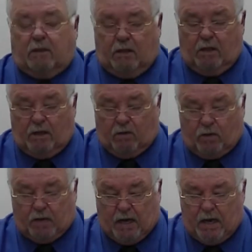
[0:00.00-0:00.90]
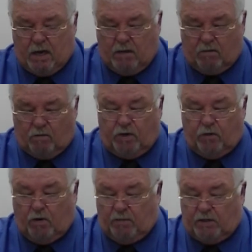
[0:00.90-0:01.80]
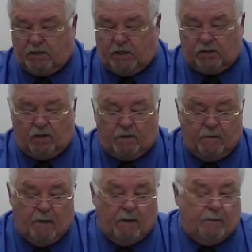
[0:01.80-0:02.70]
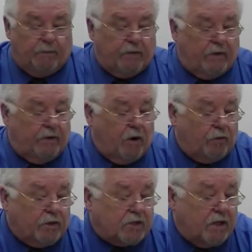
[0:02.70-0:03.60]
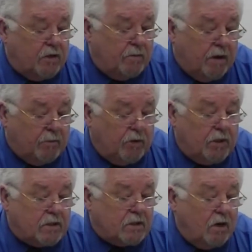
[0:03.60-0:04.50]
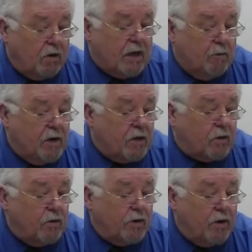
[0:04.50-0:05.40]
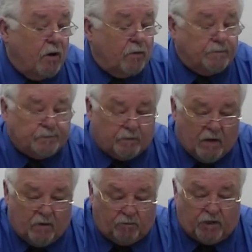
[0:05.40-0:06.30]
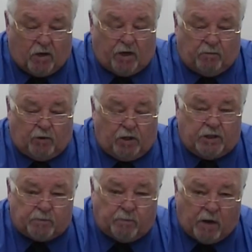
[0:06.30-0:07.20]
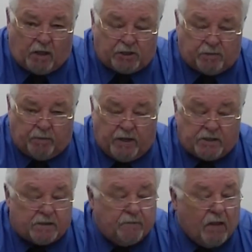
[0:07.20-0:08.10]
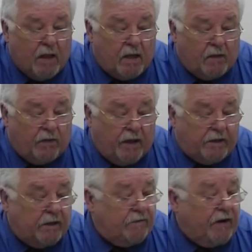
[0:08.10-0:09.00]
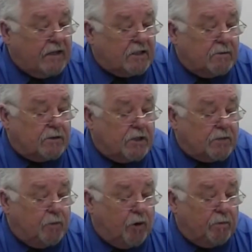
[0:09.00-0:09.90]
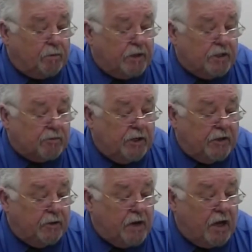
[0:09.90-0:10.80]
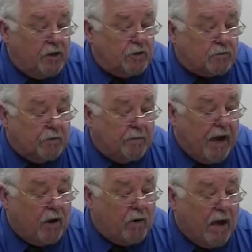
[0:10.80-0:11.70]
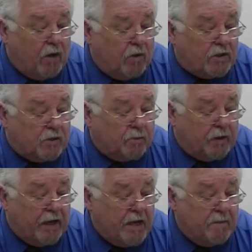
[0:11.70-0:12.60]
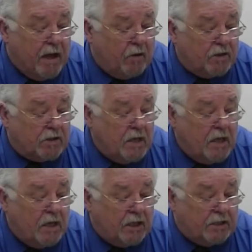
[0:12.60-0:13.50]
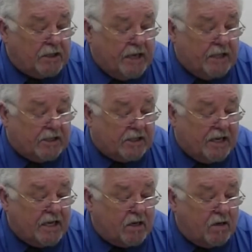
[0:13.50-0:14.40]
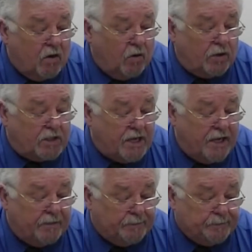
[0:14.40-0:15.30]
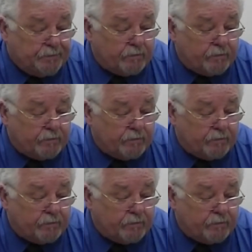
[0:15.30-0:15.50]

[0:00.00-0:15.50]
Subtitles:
Okay, what do you want me to touch on? The note that's in here about Brilliance? Okay, we include a note regarding Brilliance polishing paste that advises and says, important, please read, do not use with bioalloys or palladium alloys containing zinc or tin.